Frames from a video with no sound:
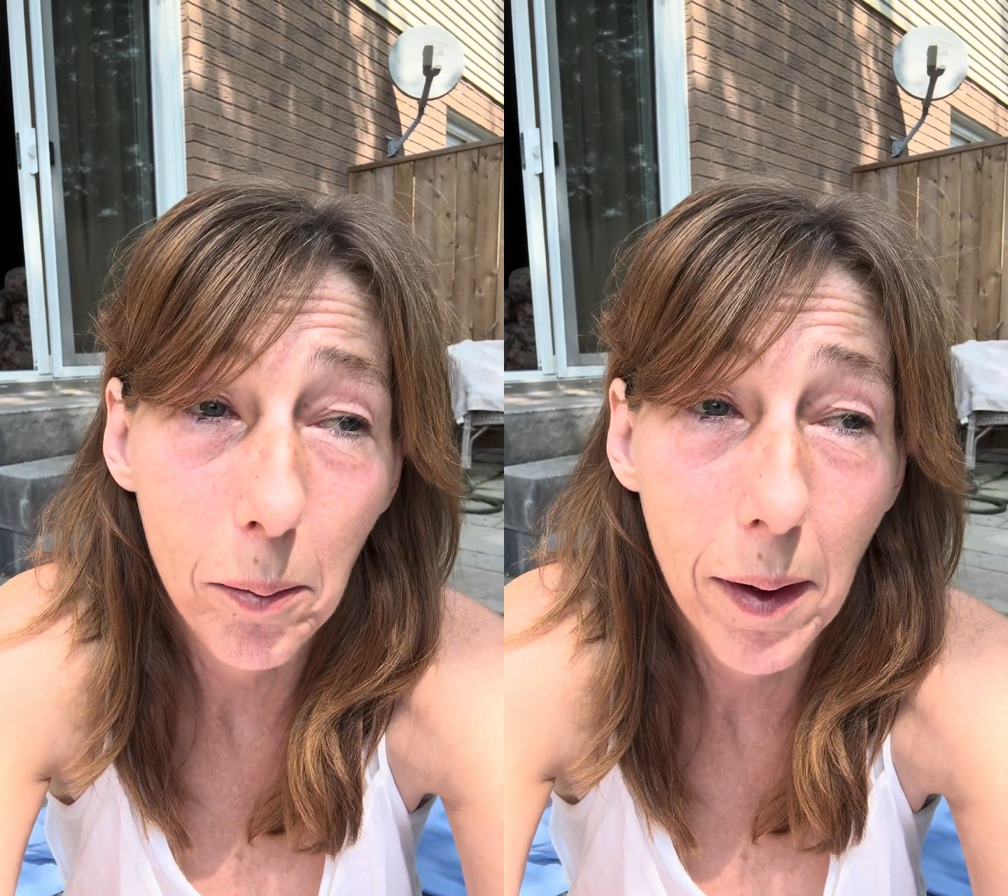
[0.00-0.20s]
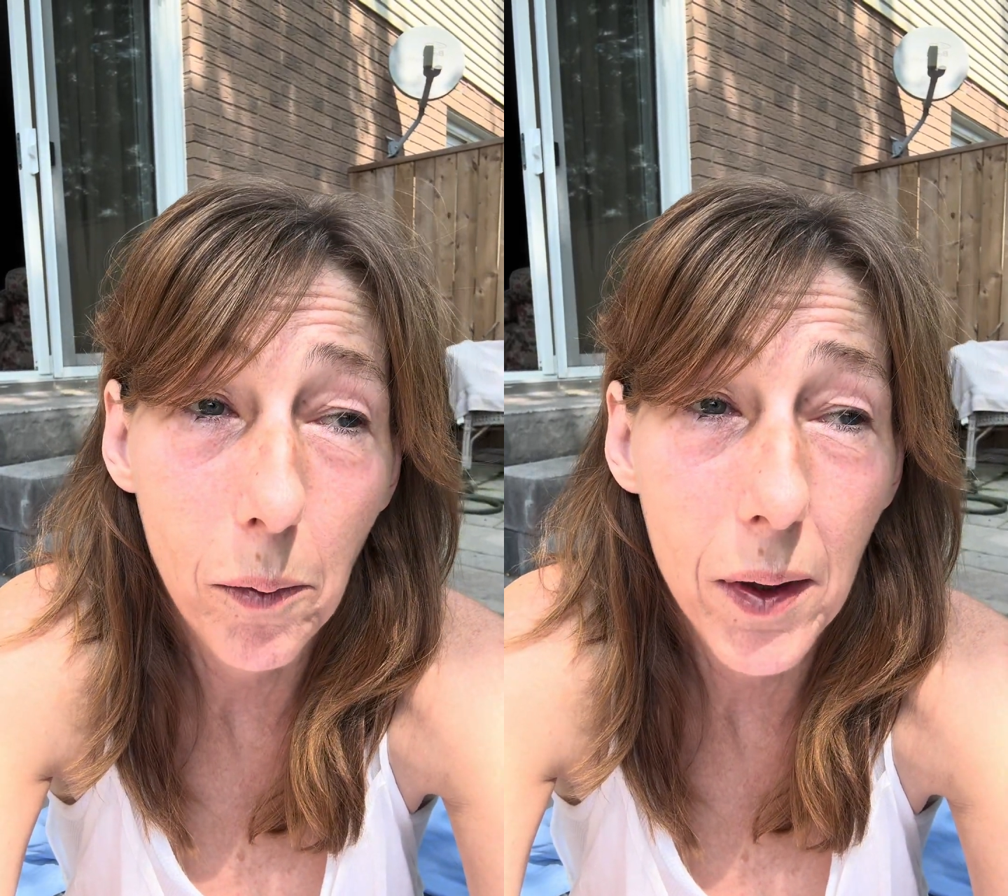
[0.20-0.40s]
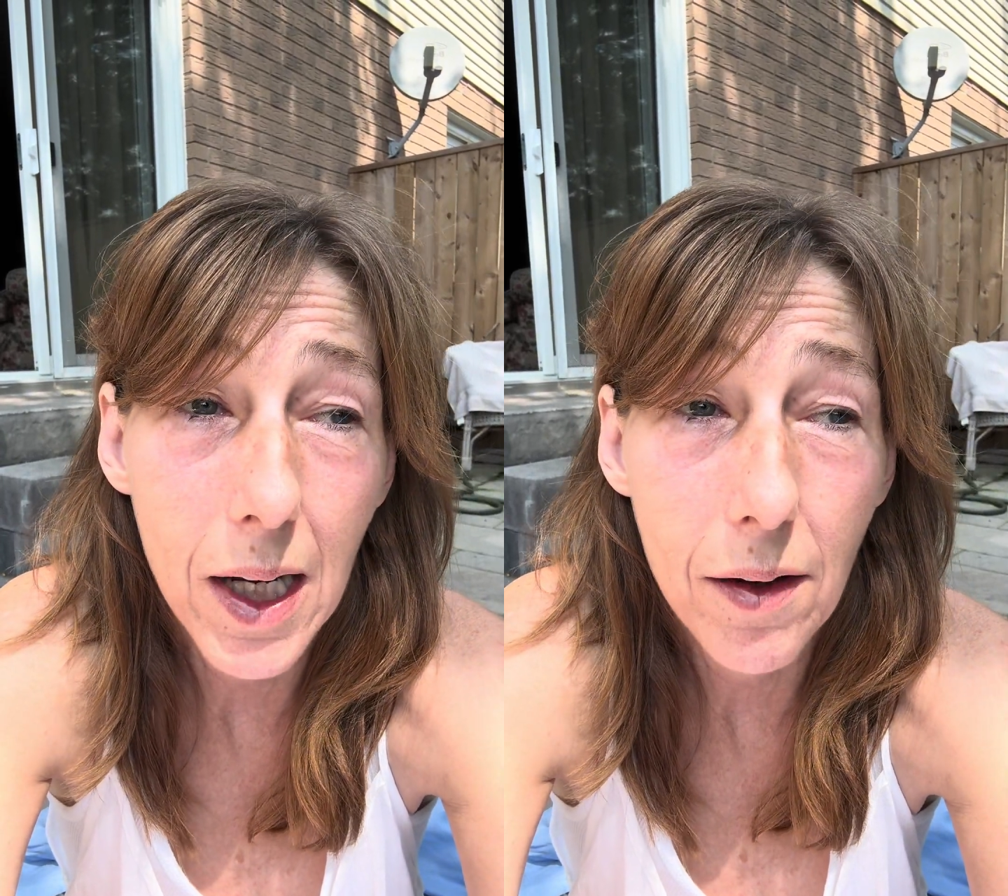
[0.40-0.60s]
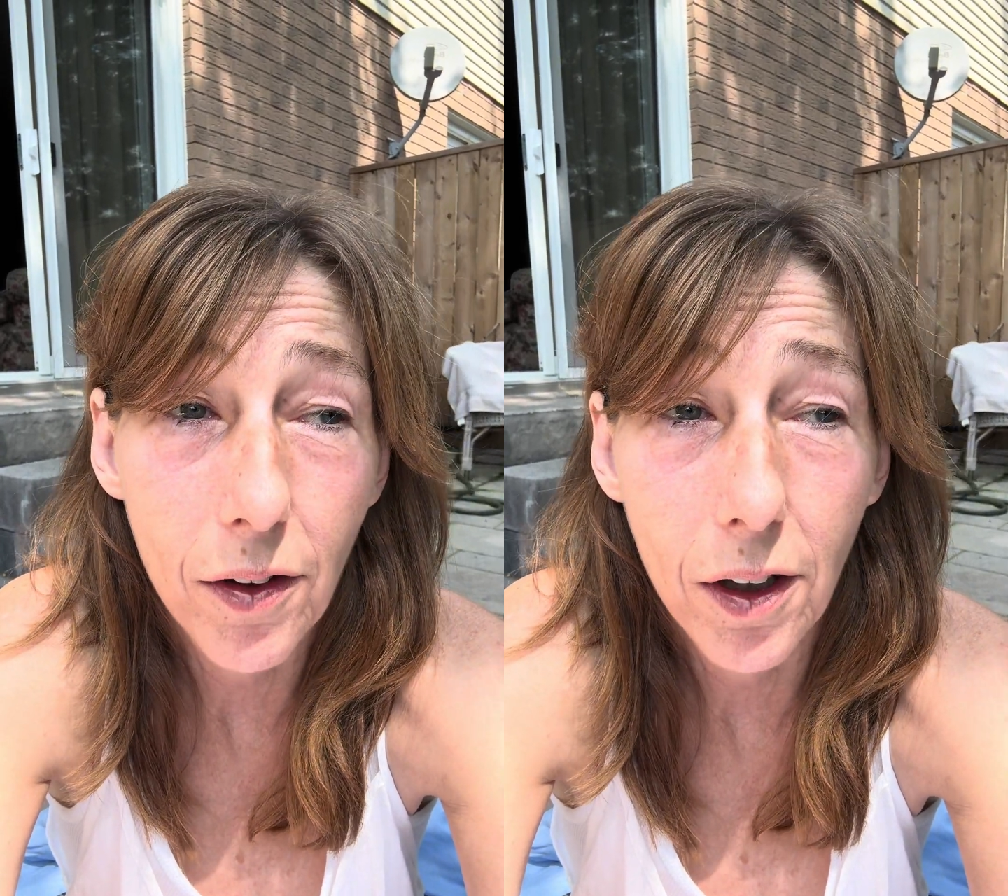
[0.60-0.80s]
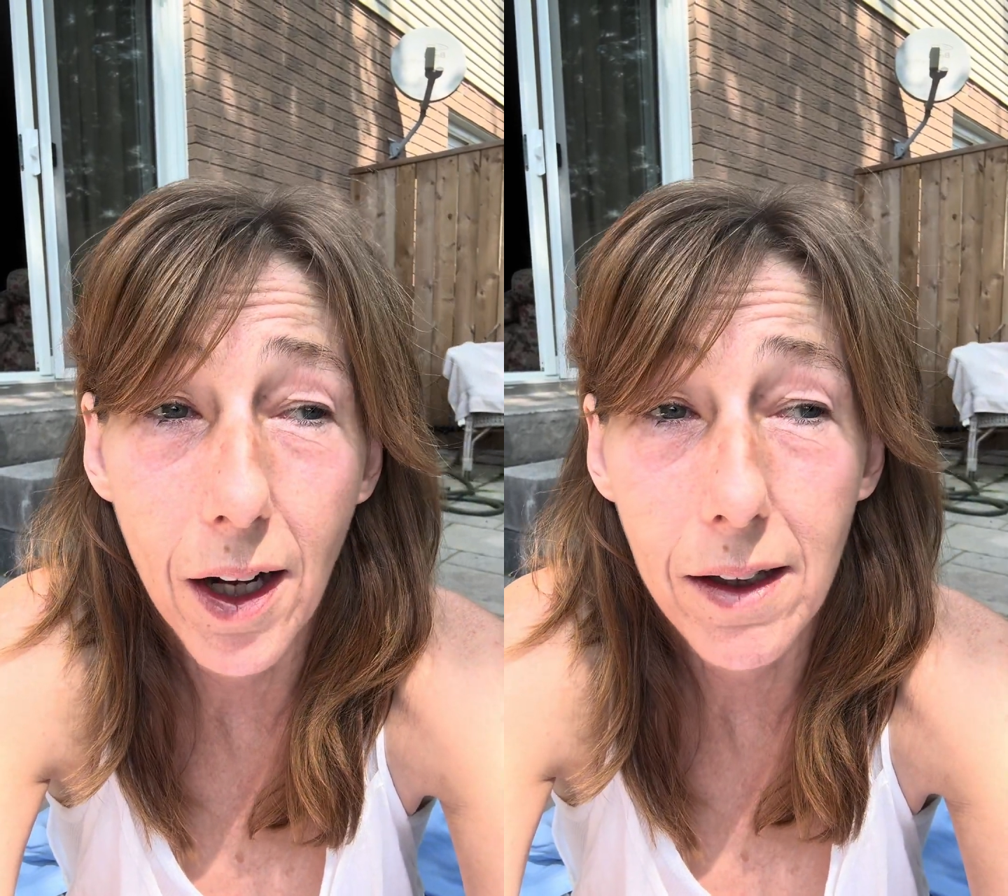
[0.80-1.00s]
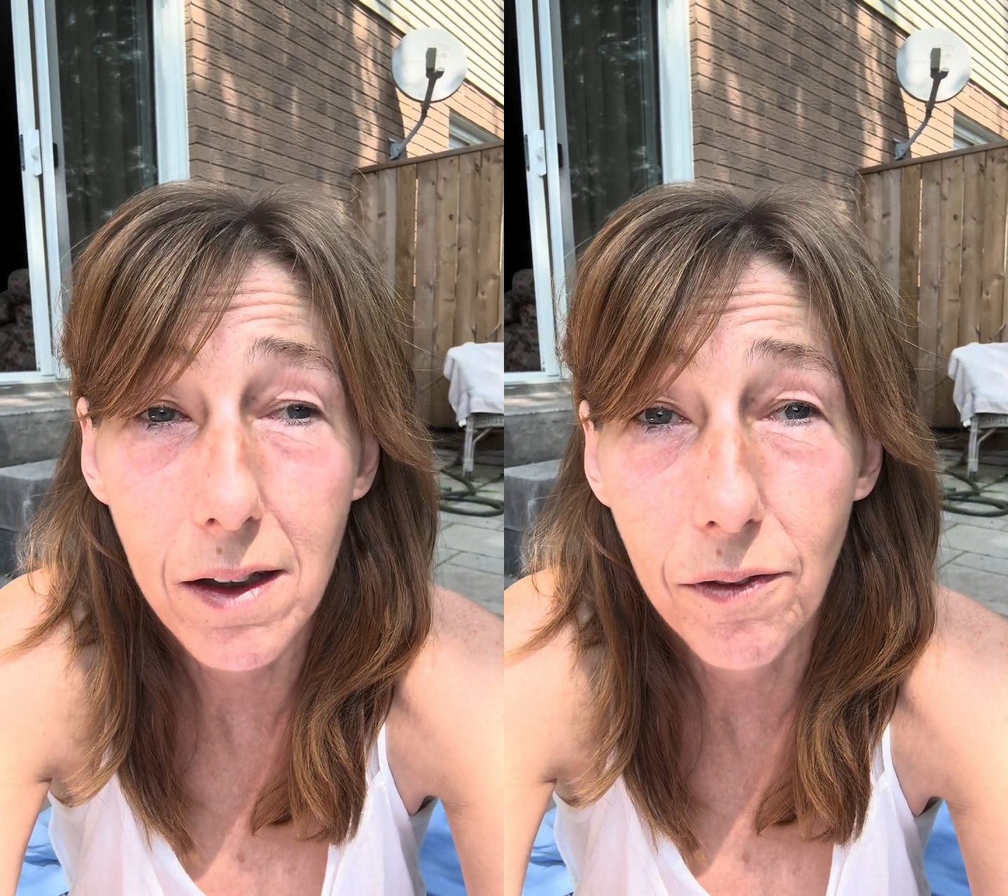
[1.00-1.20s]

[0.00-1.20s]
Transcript: but we never got to